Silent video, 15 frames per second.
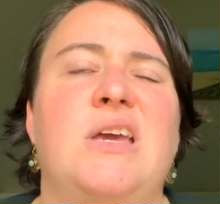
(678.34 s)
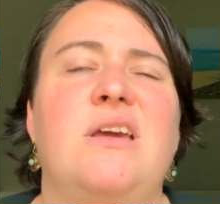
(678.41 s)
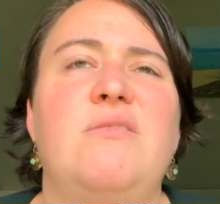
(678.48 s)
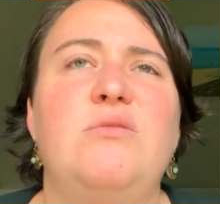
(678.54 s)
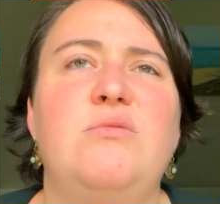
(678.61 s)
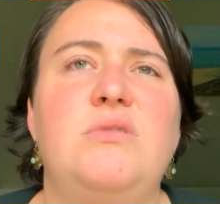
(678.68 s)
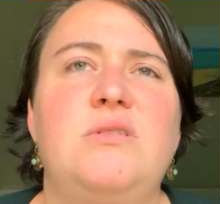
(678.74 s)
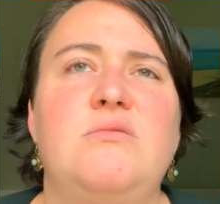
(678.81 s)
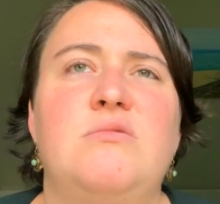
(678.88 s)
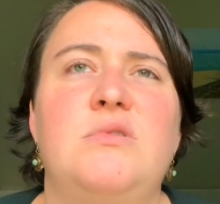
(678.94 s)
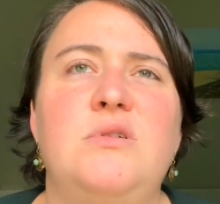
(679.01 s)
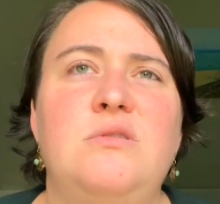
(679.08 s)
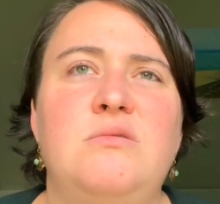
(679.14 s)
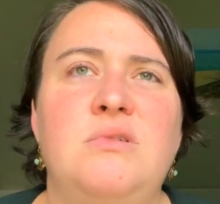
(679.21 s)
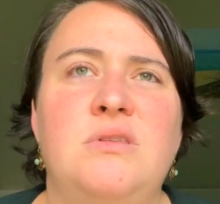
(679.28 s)
haven't really
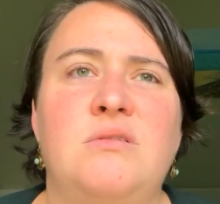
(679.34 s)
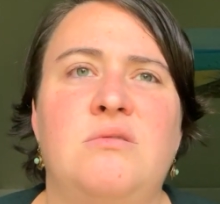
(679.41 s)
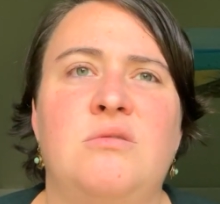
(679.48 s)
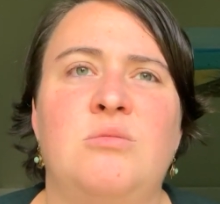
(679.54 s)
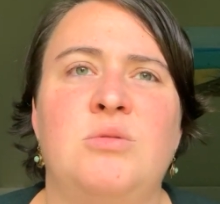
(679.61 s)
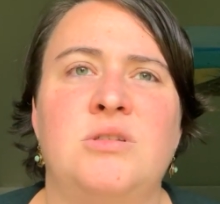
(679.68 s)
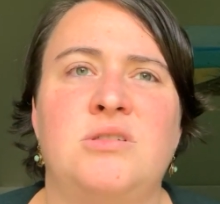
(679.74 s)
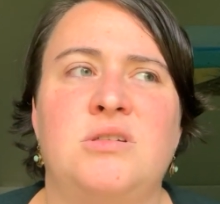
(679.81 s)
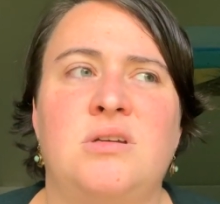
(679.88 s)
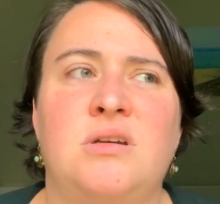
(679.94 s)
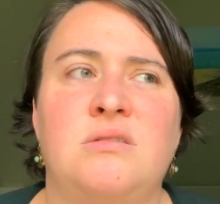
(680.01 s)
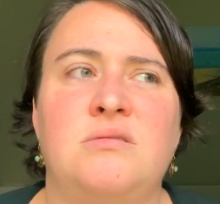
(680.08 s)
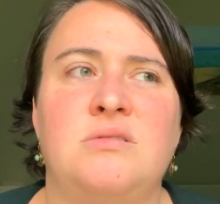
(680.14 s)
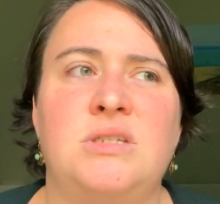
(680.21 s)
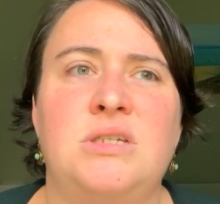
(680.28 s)
worked with a whole bunch of
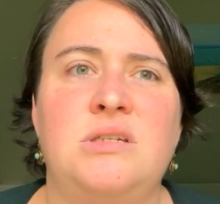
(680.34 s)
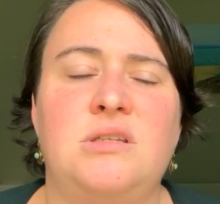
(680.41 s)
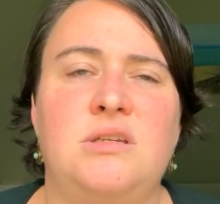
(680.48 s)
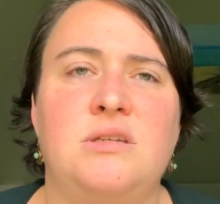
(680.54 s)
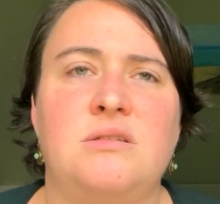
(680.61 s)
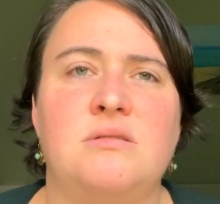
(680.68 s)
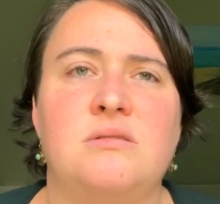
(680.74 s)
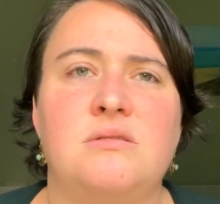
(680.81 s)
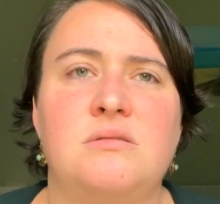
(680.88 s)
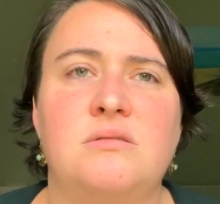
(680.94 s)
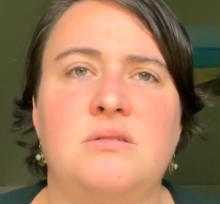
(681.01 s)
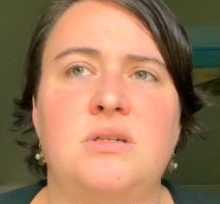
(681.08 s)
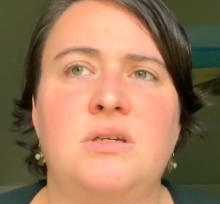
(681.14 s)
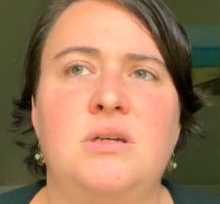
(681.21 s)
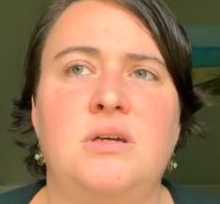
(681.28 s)
other deities.
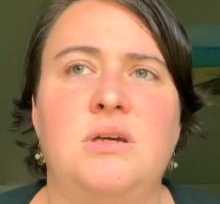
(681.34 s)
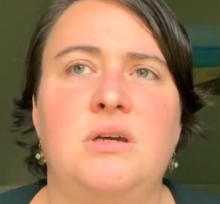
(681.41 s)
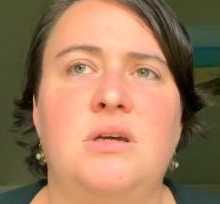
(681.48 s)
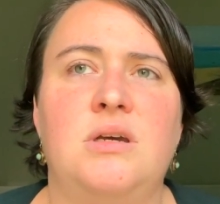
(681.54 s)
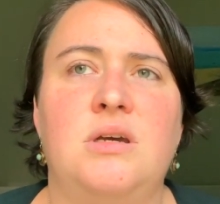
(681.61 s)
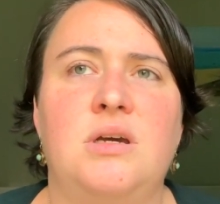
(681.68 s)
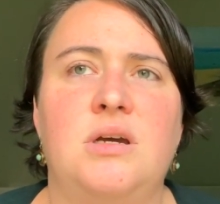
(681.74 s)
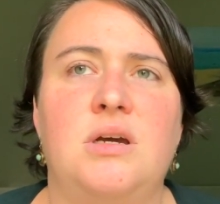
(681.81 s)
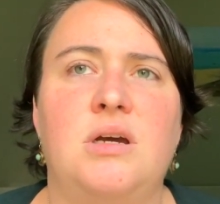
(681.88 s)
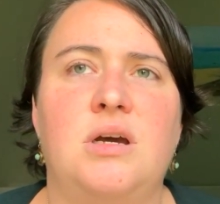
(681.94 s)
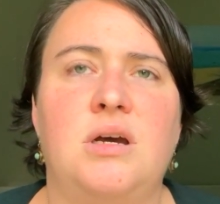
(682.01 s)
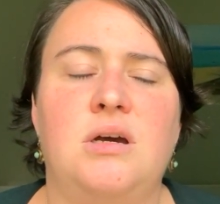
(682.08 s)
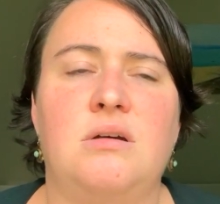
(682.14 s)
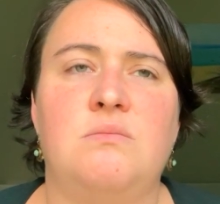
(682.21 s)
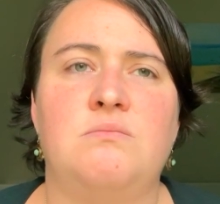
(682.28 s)

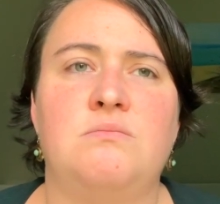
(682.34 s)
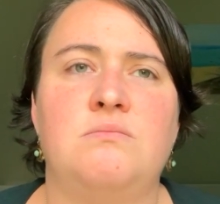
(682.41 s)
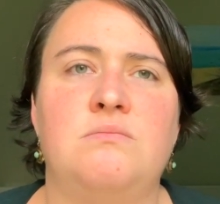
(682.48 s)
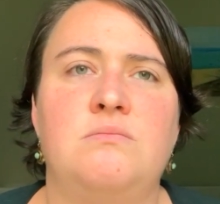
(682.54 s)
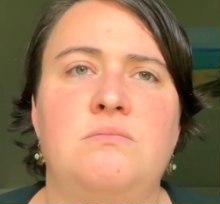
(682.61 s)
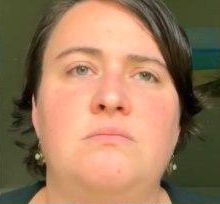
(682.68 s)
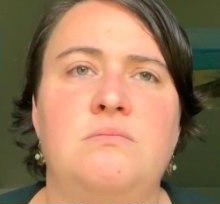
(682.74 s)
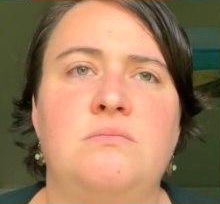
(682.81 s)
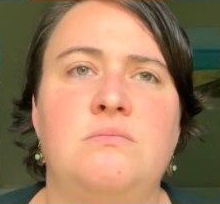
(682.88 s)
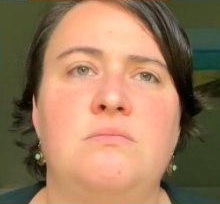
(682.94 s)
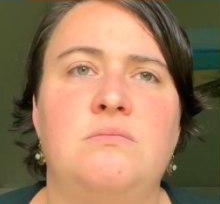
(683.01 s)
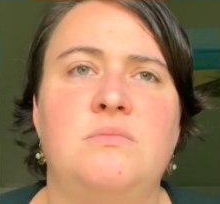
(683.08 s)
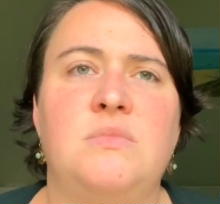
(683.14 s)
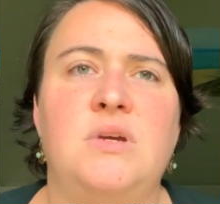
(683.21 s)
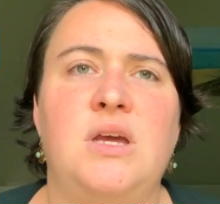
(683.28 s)
And
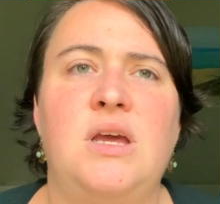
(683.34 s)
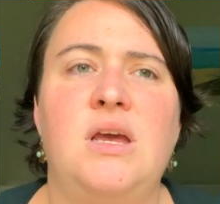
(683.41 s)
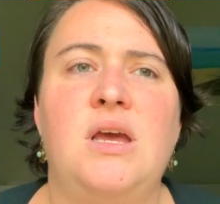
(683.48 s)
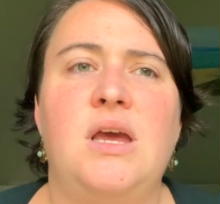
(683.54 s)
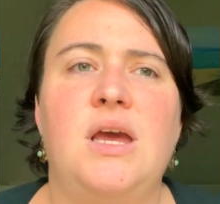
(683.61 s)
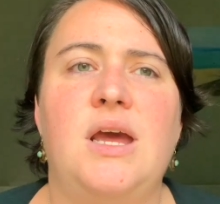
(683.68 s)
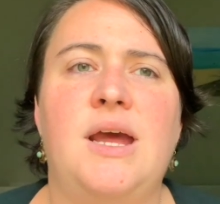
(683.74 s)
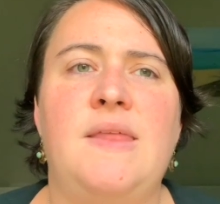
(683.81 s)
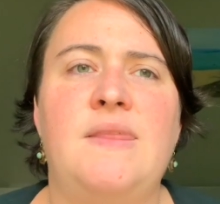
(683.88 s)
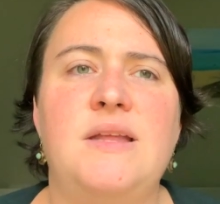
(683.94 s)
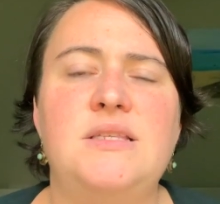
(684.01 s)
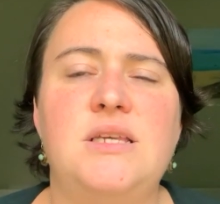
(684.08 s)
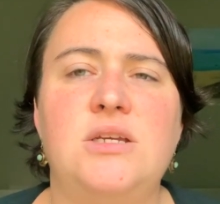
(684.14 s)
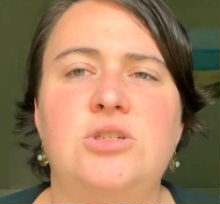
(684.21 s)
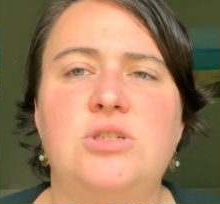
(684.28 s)

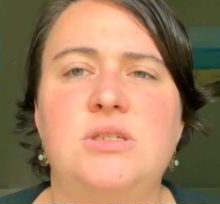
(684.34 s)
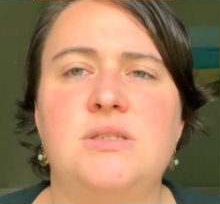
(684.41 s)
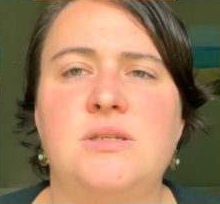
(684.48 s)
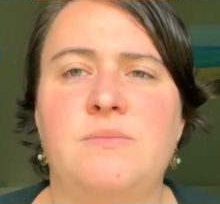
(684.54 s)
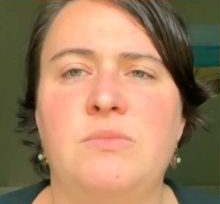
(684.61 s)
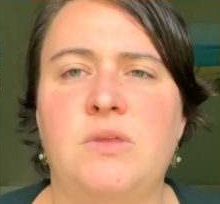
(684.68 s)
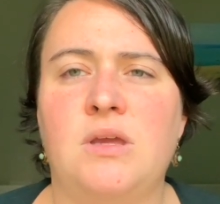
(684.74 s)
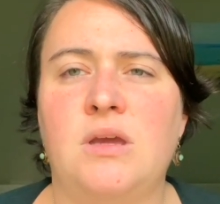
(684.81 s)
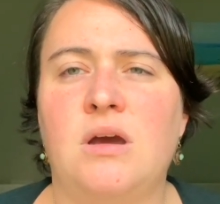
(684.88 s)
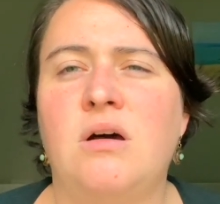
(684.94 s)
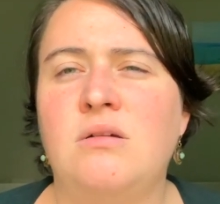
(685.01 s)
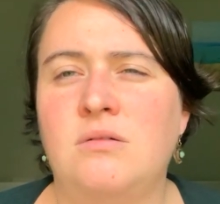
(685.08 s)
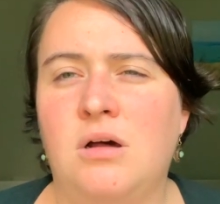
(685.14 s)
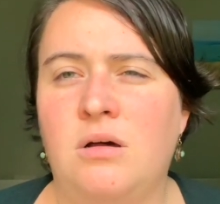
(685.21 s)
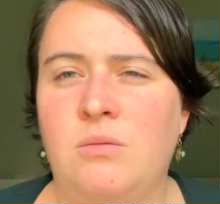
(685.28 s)
that's actually something,
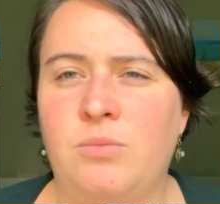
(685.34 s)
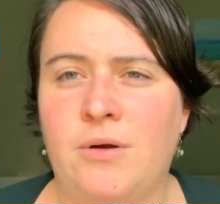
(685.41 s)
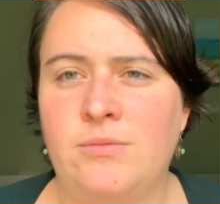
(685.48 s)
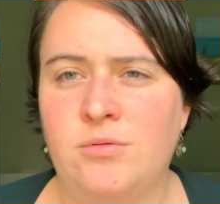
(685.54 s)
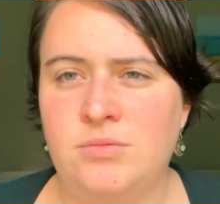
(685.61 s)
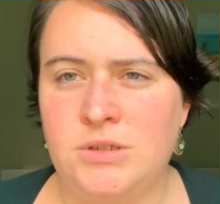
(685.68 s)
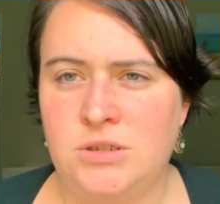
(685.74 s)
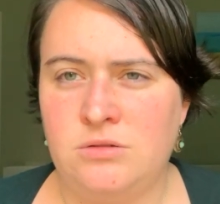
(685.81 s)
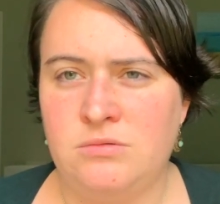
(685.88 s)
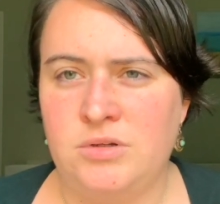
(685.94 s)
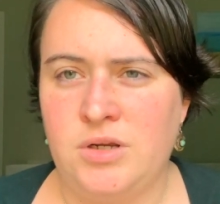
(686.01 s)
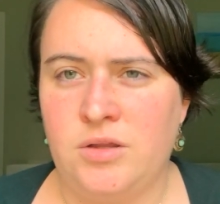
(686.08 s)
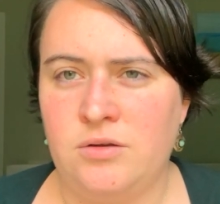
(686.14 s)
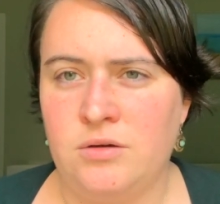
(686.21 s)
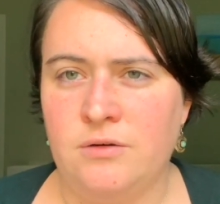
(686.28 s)
I'll probably do
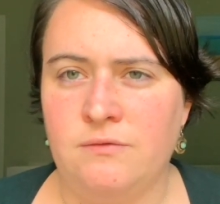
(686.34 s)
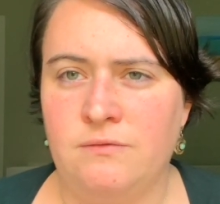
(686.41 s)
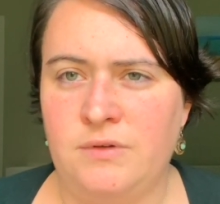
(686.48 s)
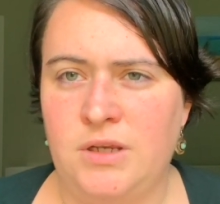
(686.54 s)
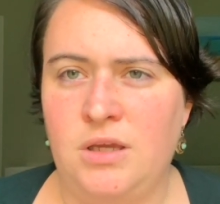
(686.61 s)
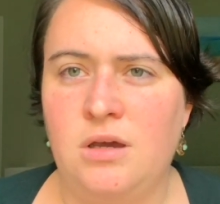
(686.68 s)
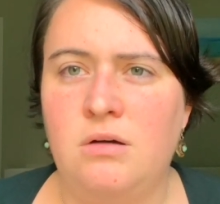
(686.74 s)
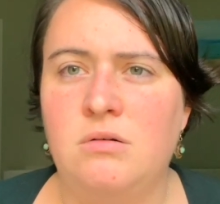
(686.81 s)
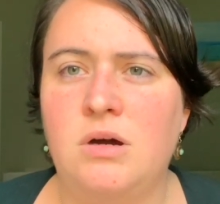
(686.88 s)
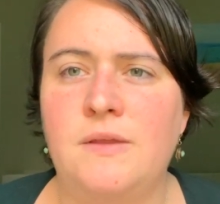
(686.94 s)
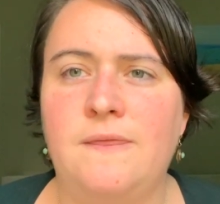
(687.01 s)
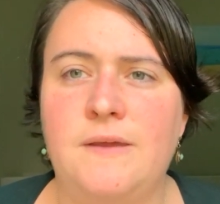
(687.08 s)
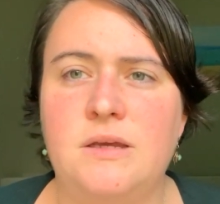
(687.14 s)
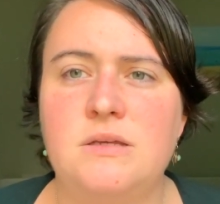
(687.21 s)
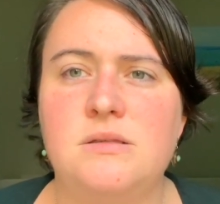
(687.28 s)
another video
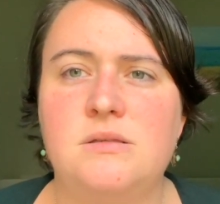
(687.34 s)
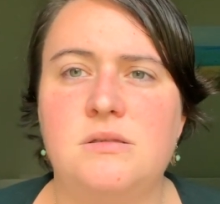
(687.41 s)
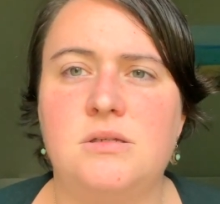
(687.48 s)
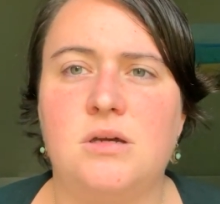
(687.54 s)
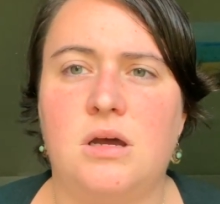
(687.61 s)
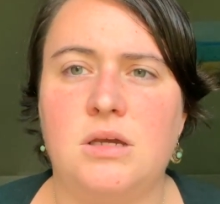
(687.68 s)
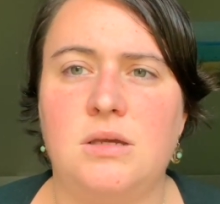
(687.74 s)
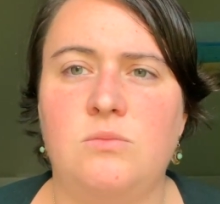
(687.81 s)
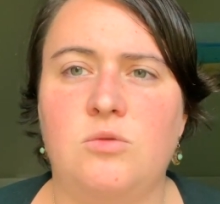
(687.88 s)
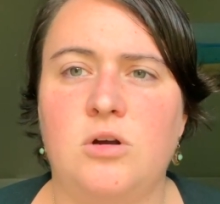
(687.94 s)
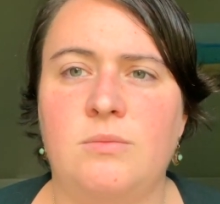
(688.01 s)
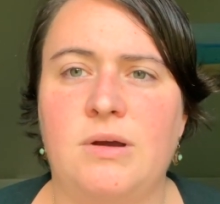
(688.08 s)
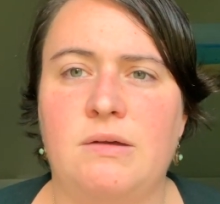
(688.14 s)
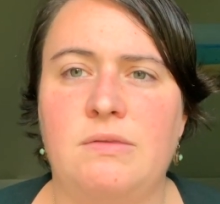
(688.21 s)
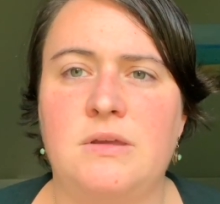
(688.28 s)
on this, talking more
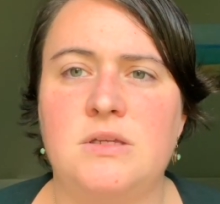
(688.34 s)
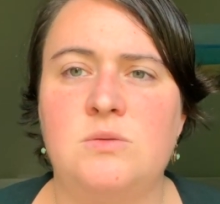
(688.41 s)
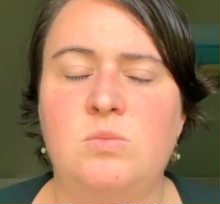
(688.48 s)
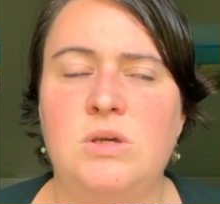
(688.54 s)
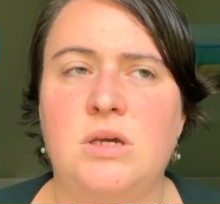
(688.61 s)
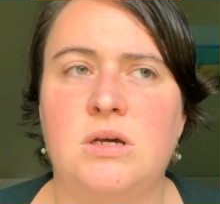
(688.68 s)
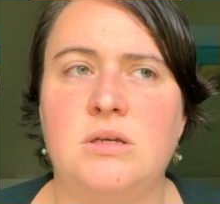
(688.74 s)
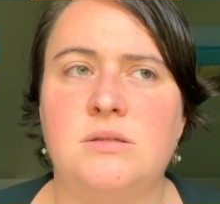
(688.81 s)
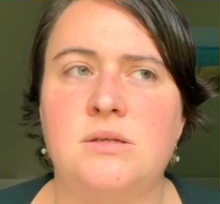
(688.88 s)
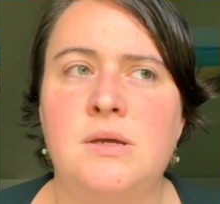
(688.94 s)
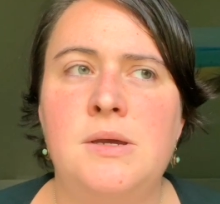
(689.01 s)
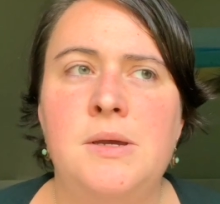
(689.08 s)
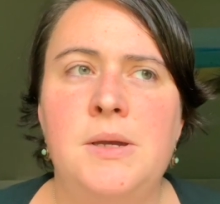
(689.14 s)
about this, because